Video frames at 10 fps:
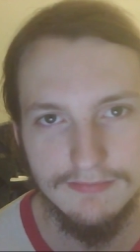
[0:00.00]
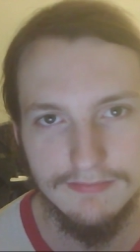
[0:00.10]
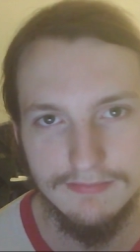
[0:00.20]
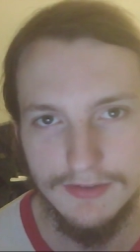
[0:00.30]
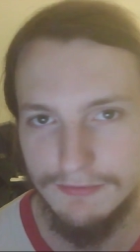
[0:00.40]

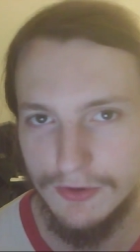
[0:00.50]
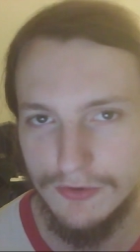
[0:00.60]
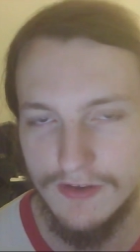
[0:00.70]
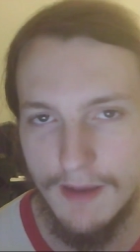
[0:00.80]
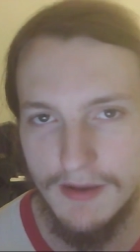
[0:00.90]
the
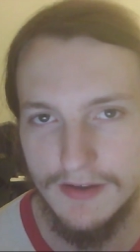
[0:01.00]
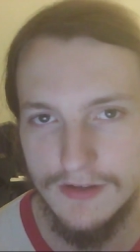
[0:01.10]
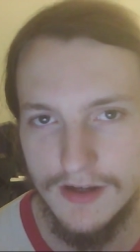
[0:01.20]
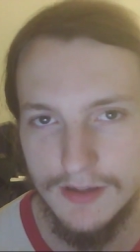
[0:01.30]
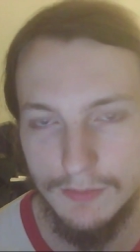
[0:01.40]
first time I
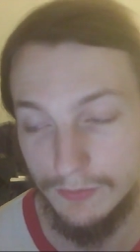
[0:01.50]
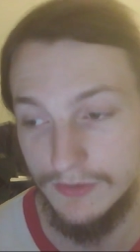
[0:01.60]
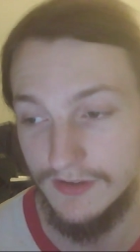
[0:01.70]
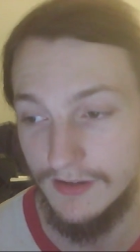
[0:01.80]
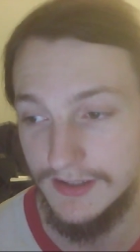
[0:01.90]
saw it, which
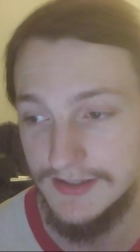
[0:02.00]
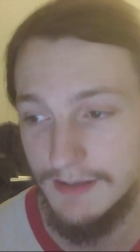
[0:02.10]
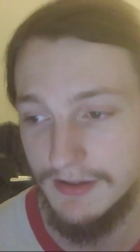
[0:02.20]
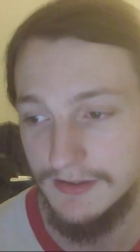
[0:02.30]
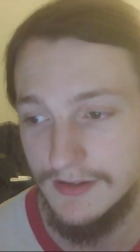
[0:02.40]
was the only
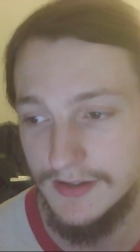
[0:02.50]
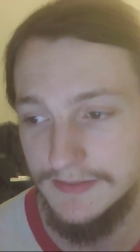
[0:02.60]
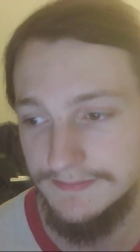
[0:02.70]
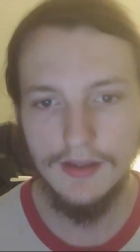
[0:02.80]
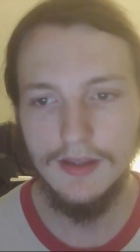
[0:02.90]
time I saw it.
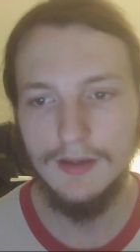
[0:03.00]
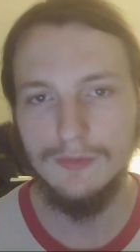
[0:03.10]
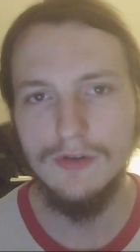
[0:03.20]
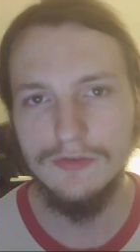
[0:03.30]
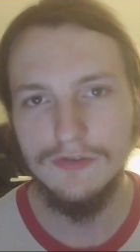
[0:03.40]
It
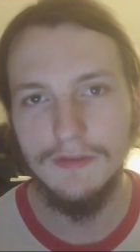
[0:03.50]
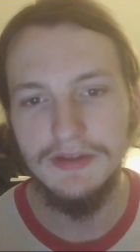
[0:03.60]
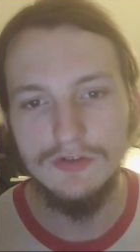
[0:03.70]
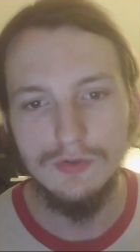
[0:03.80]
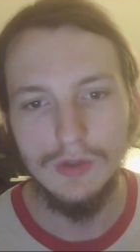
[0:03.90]
was all just a
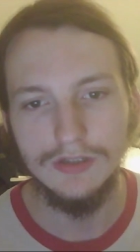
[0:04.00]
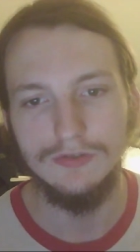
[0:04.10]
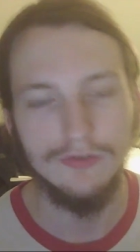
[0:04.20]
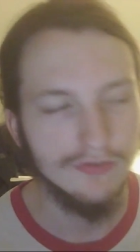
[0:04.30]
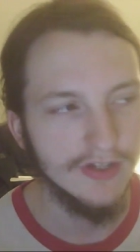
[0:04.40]
bit too
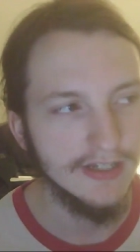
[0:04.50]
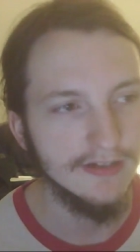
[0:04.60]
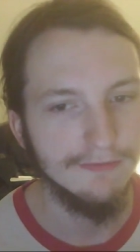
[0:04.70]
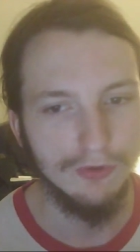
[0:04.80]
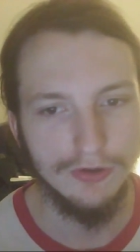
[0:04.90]

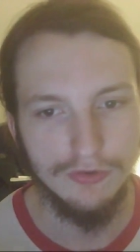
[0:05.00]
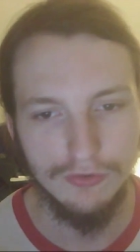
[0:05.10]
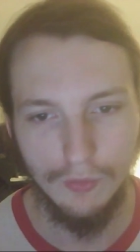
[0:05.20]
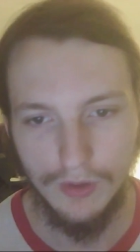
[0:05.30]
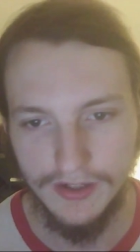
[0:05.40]
understated for its
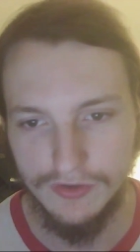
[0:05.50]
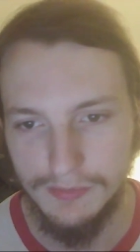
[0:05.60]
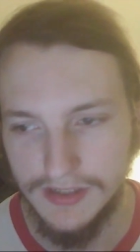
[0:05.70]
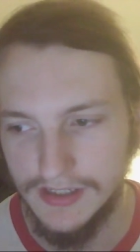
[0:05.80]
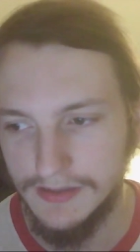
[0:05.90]
story to
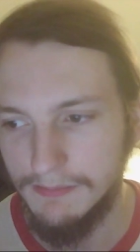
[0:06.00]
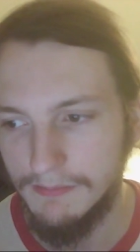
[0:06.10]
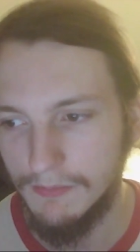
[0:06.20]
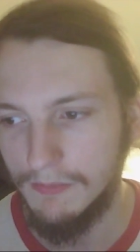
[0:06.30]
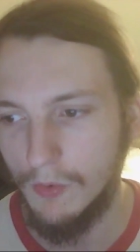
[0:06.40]
be
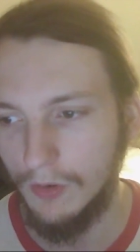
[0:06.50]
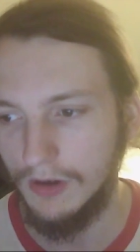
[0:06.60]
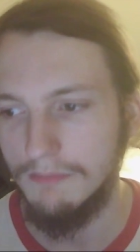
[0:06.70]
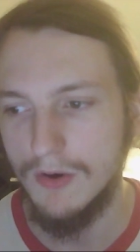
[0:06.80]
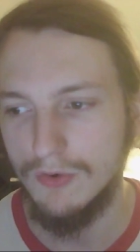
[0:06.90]
more
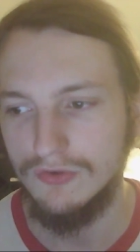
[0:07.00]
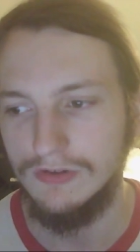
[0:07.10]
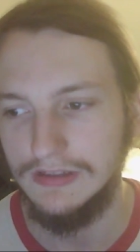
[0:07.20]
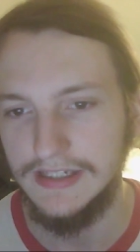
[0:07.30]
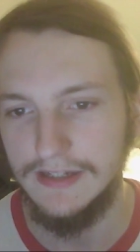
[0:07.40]

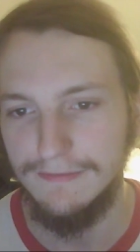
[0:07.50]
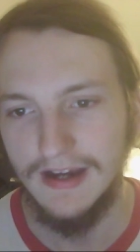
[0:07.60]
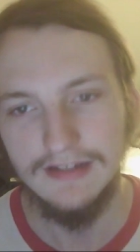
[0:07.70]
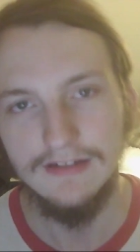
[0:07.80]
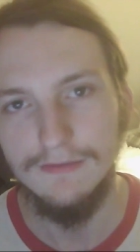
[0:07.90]
emotionally
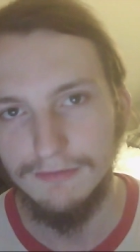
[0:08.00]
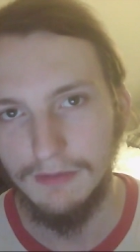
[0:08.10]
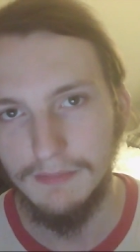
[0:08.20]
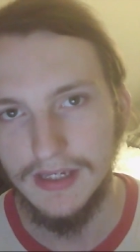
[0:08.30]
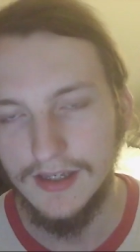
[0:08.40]
effective for
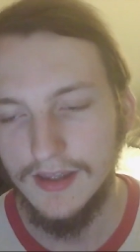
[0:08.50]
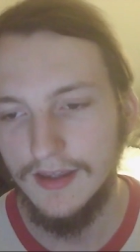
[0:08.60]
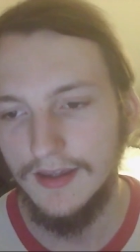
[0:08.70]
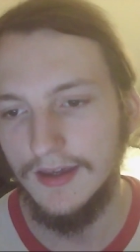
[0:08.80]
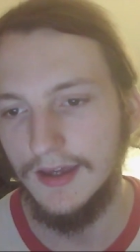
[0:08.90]
me,
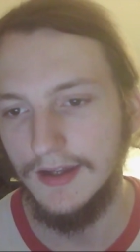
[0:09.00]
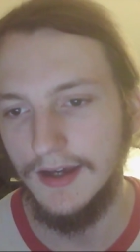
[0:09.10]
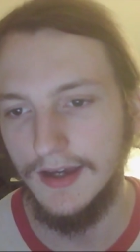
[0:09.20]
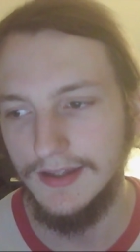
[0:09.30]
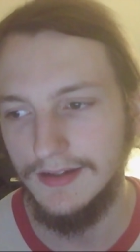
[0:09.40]
and
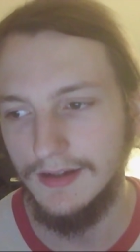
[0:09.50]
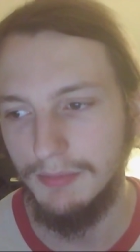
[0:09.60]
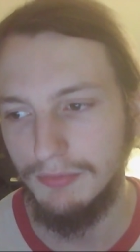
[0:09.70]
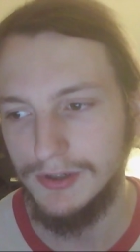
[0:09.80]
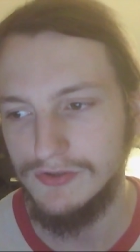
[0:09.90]
I ended up
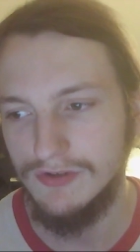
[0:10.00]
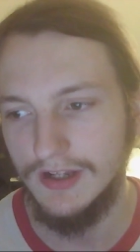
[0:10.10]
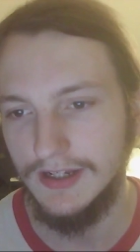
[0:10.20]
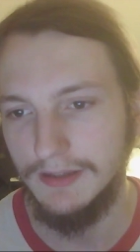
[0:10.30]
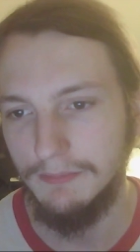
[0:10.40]

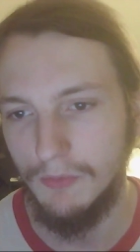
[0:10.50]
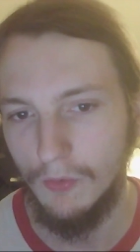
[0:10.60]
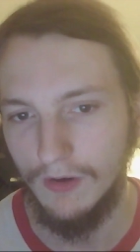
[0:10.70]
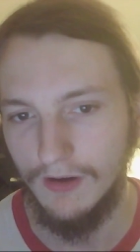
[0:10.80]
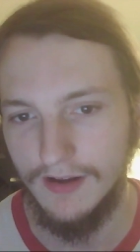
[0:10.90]
appreciating it
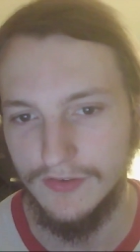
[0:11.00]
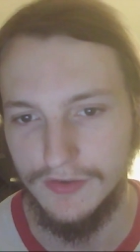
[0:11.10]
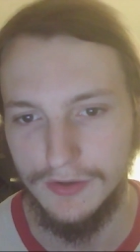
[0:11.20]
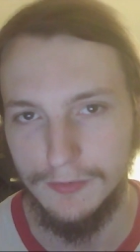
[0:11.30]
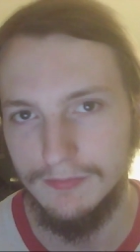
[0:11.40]
more as a